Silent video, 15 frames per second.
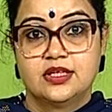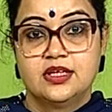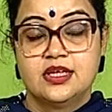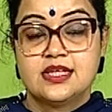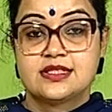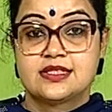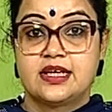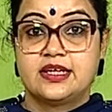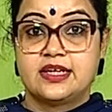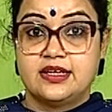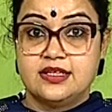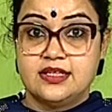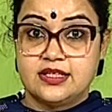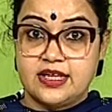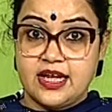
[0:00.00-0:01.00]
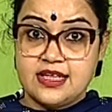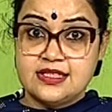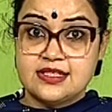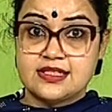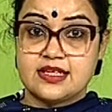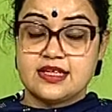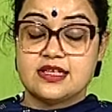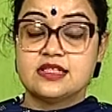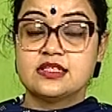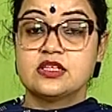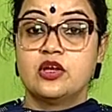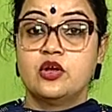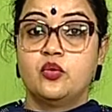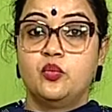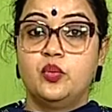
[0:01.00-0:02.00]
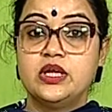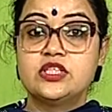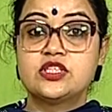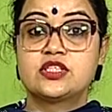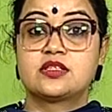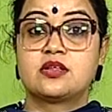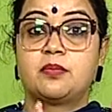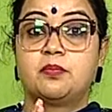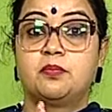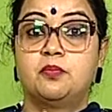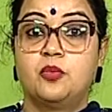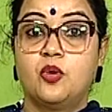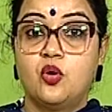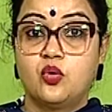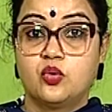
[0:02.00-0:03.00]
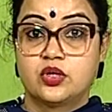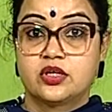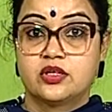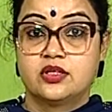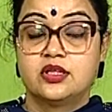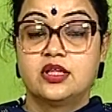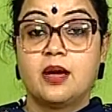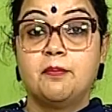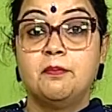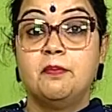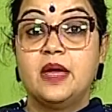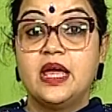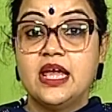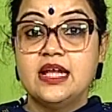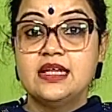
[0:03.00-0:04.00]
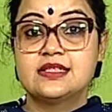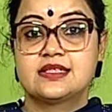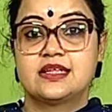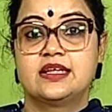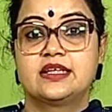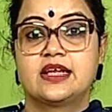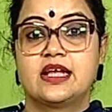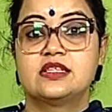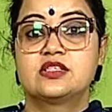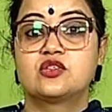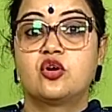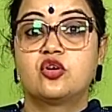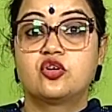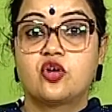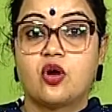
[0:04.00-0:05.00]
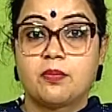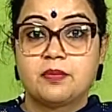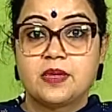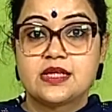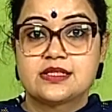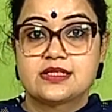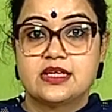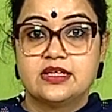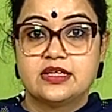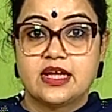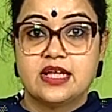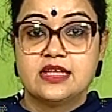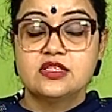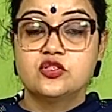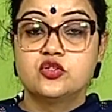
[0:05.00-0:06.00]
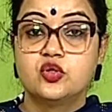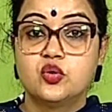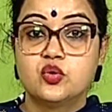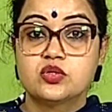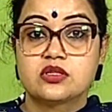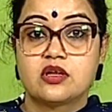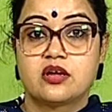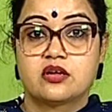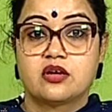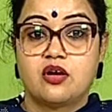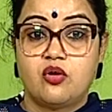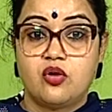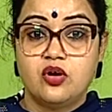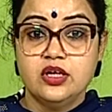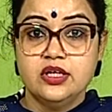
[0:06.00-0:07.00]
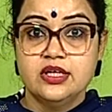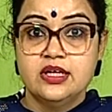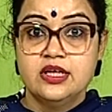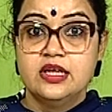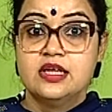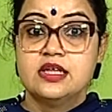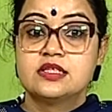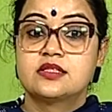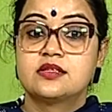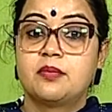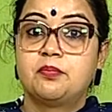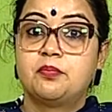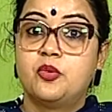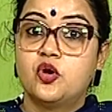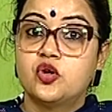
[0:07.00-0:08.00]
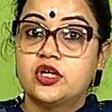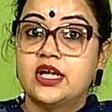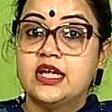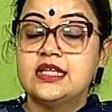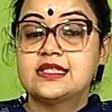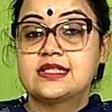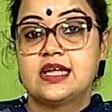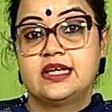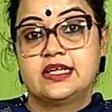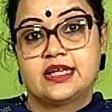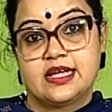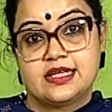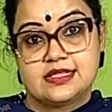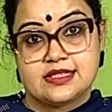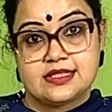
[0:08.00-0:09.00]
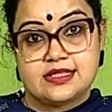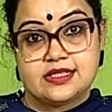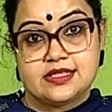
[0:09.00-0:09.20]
Sentences which support the main sentence or topic sentence, those are called supporting sentences.